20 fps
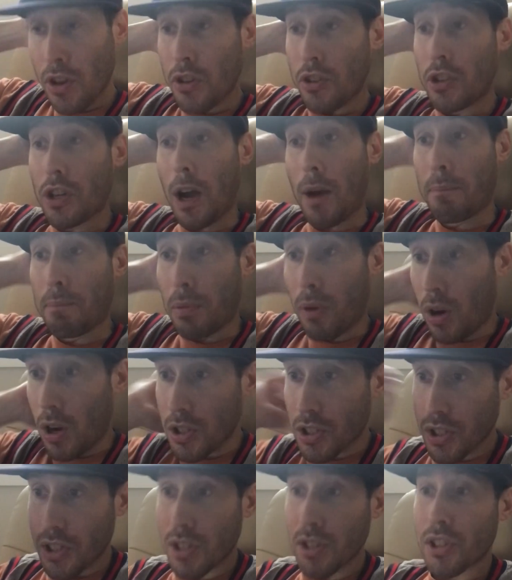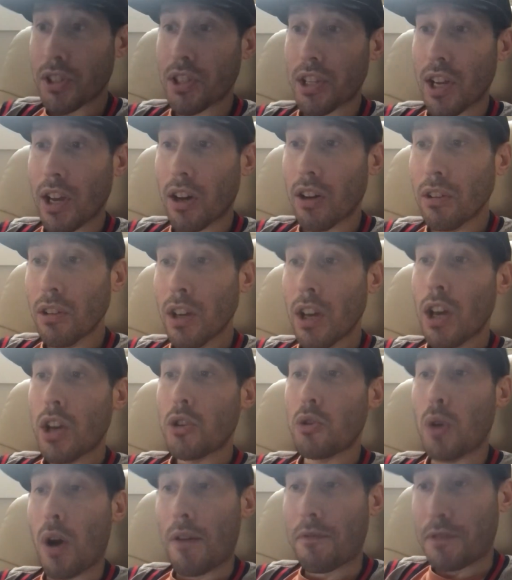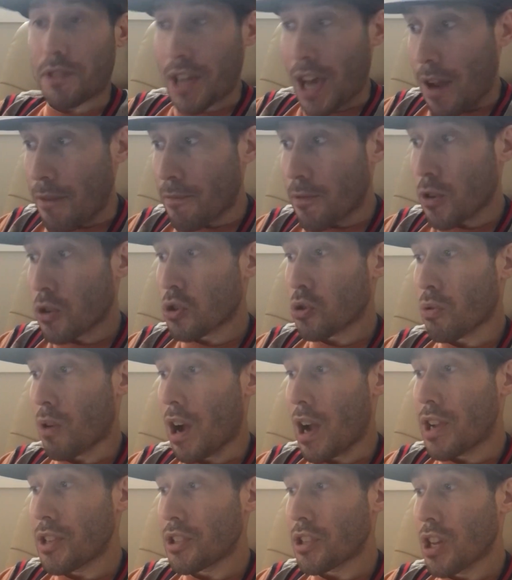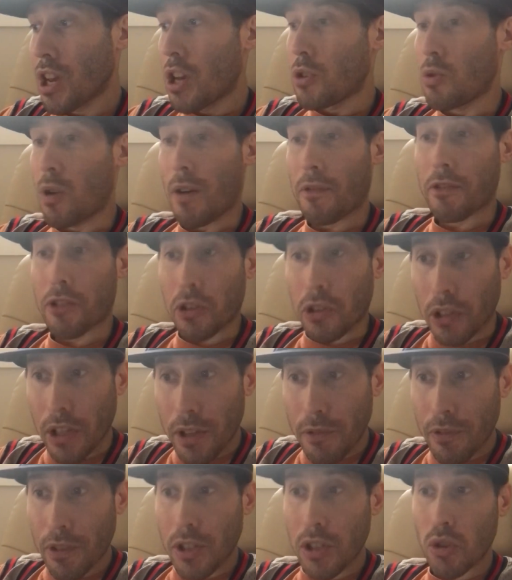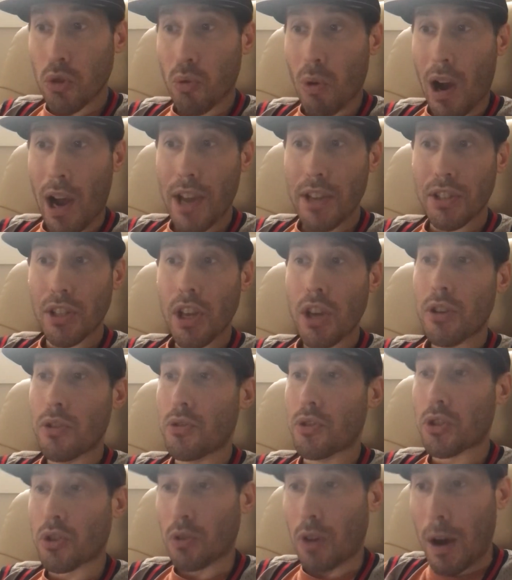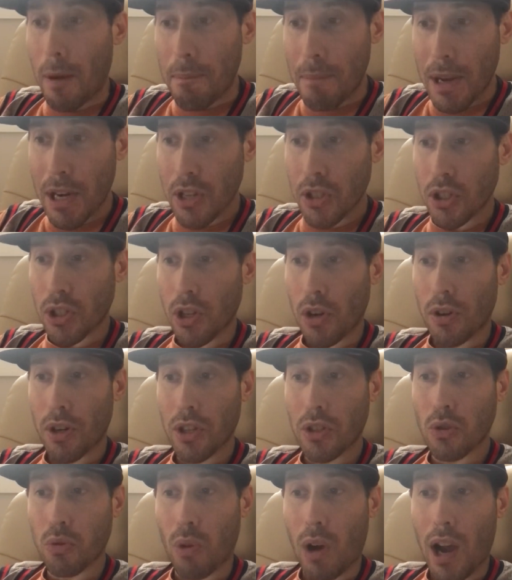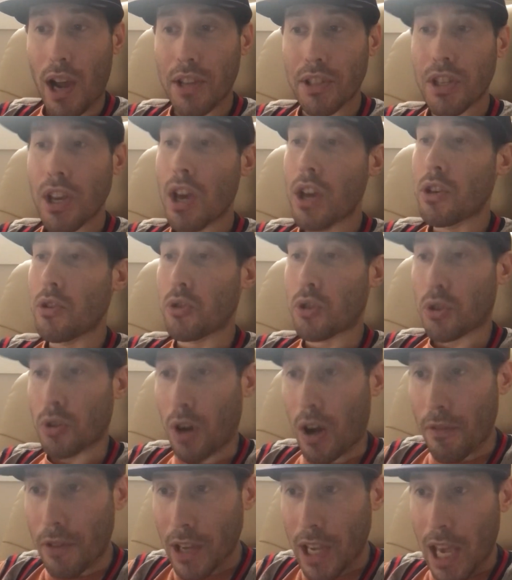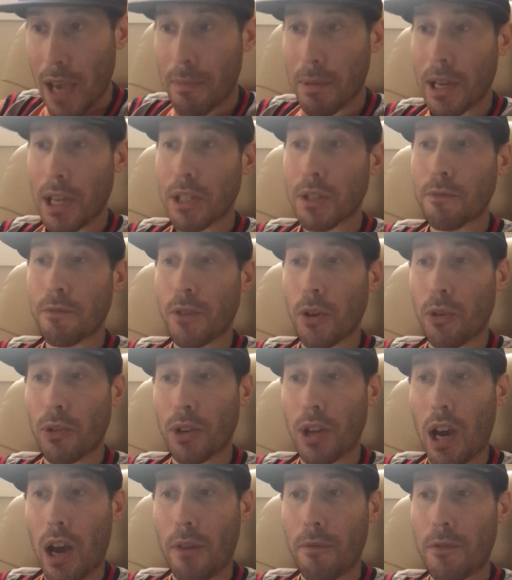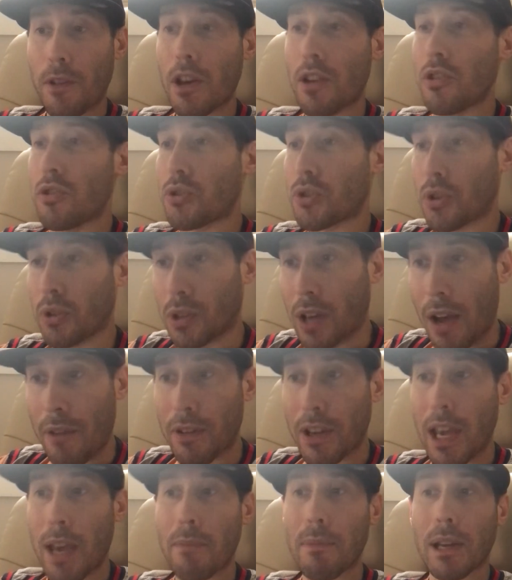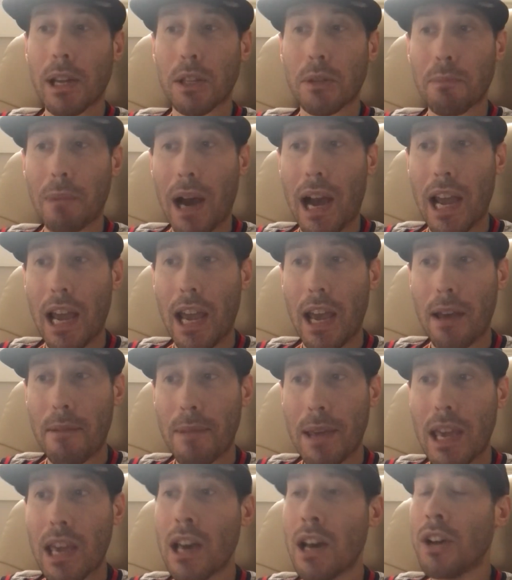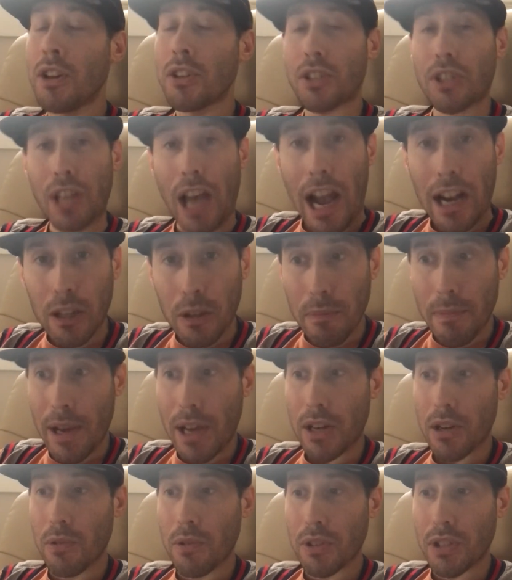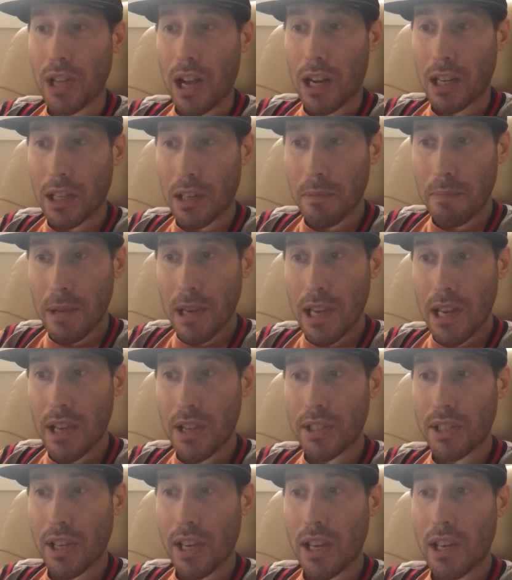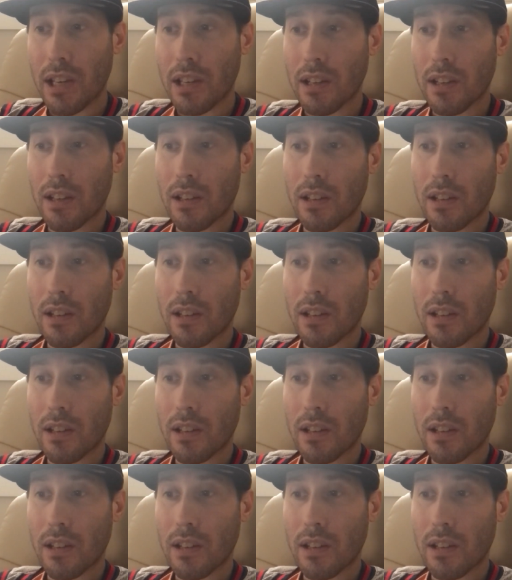You got Boston still. You have Denver twice. You have Cleveland twice. You still have Minnesota twice. You still have a game against Philadelphia. You still have a game against Miami. Sacramento is not going to be easy.